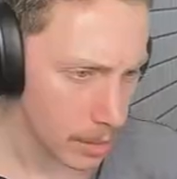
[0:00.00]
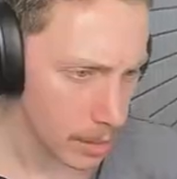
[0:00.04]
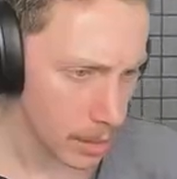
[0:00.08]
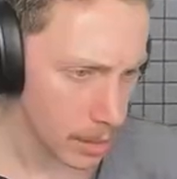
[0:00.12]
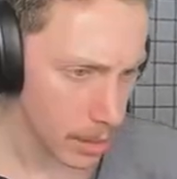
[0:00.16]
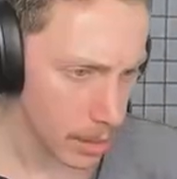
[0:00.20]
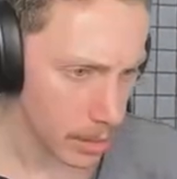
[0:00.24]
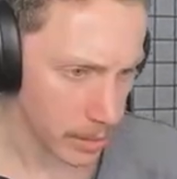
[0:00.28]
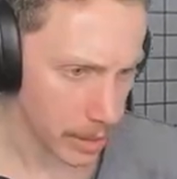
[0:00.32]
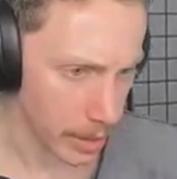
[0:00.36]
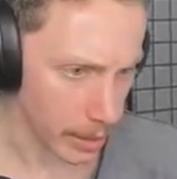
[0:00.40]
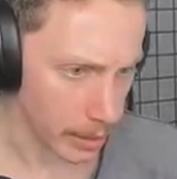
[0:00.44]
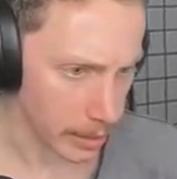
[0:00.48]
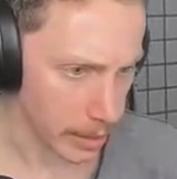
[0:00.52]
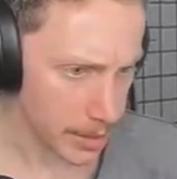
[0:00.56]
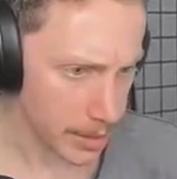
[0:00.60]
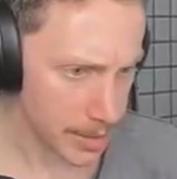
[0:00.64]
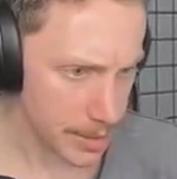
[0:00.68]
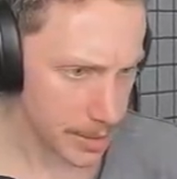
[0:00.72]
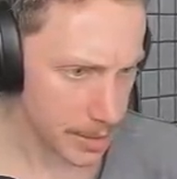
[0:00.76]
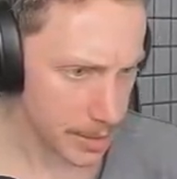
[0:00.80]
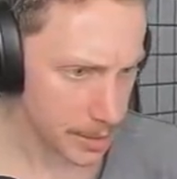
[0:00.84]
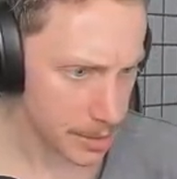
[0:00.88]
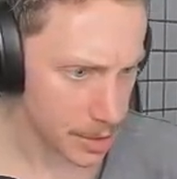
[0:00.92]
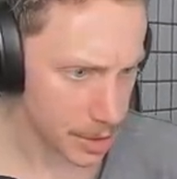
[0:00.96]
Okay,
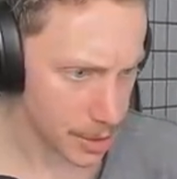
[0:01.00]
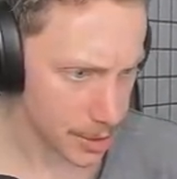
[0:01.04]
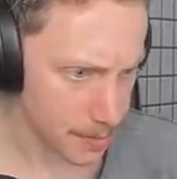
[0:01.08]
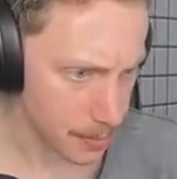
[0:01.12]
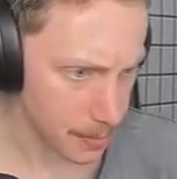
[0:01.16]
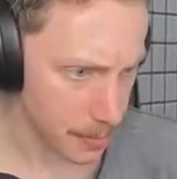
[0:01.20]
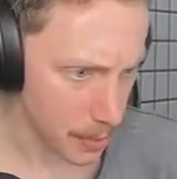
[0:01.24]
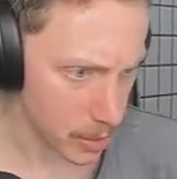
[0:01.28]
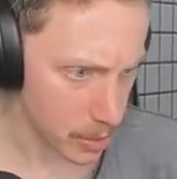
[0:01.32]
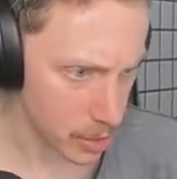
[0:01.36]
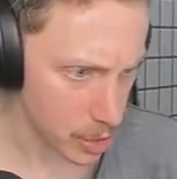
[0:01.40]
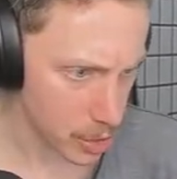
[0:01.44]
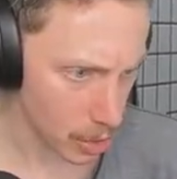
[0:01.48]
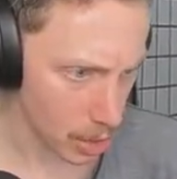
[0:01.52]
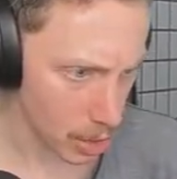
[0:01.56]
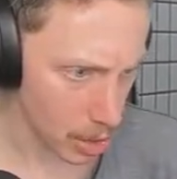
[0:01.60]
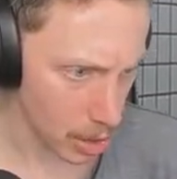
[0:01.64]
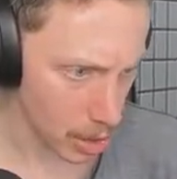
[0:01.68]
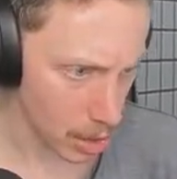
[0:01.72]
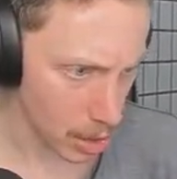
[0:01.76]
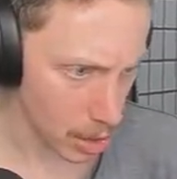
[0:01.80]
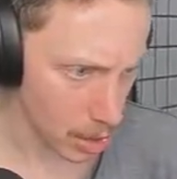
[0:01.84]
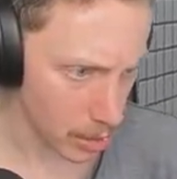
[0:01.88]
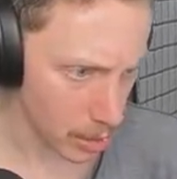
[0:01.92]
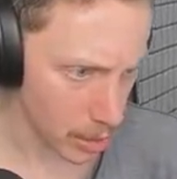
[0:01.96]
let's just push
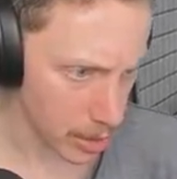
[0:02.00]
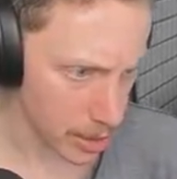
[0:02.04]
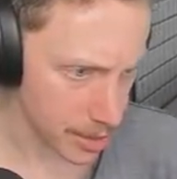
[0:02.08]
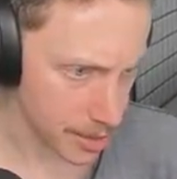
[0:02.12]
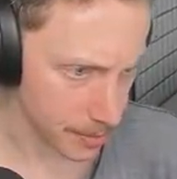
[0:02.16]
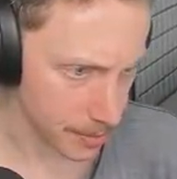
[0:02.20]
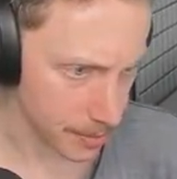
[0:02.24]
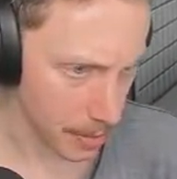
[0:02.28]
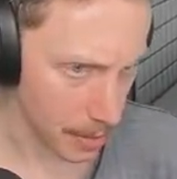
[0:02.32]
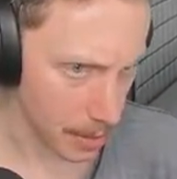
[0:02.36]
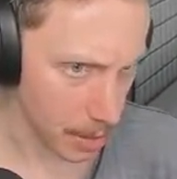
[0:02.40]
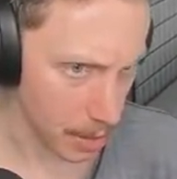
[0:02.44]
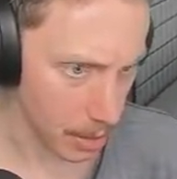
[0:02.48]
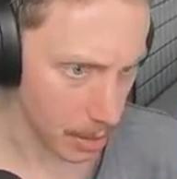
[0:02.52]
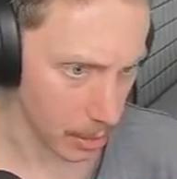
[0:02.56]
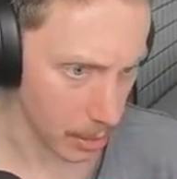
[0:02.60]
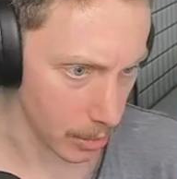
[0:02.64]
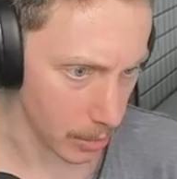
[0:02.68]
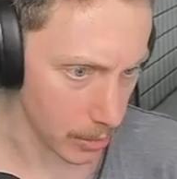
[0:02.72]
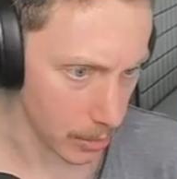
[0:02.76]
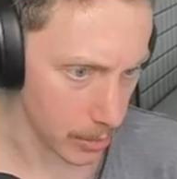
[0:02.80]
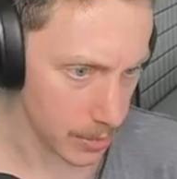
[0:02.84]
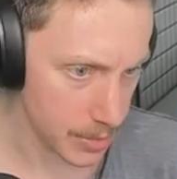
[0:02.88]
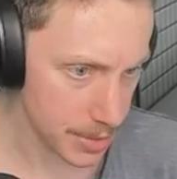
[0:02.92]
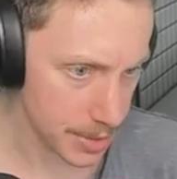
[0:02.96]
on, I
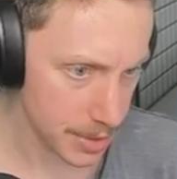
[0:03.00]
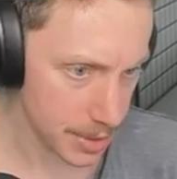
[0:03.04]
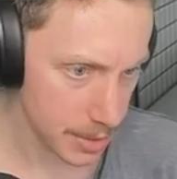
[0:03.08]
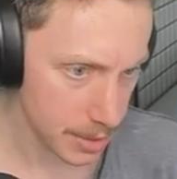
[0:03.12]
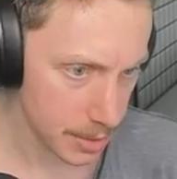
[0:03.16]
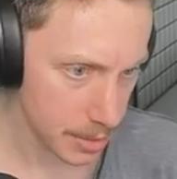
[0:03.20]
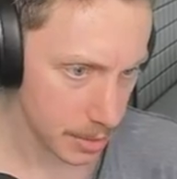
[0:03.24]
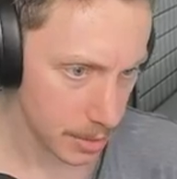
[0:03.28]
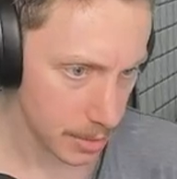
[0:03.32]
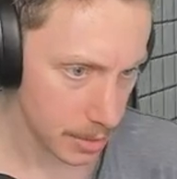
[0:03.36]
suppose.